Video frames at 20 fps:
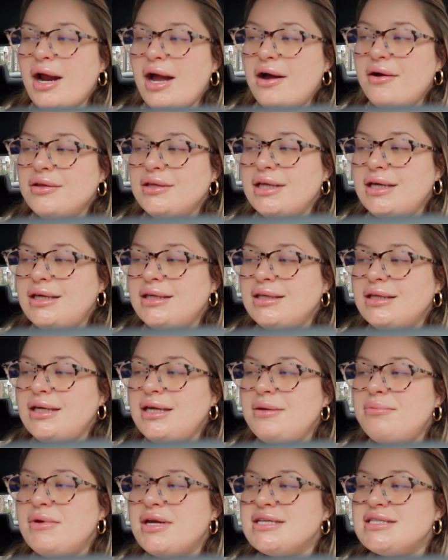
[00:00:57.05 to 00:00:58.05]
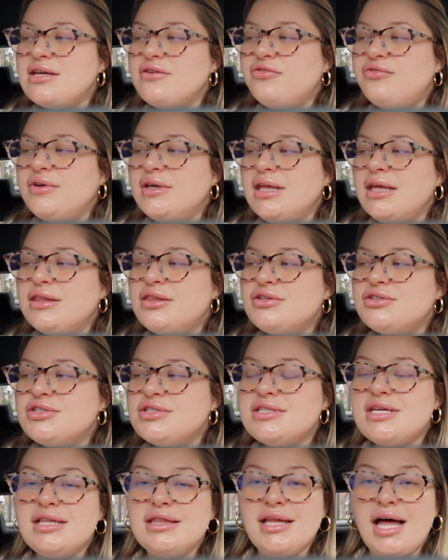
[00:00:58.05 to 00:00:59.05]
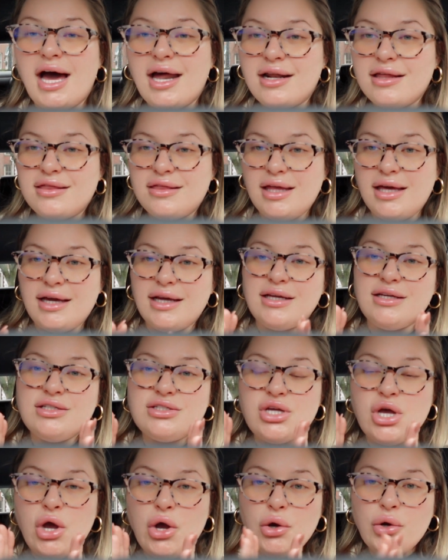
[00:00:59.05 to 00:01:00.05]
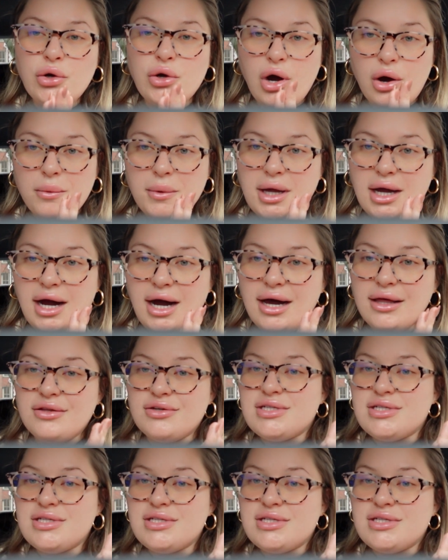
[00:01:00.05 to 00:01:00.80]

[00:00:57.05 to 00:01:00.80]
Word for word: out lately because I feel like there's just a lot of things going on.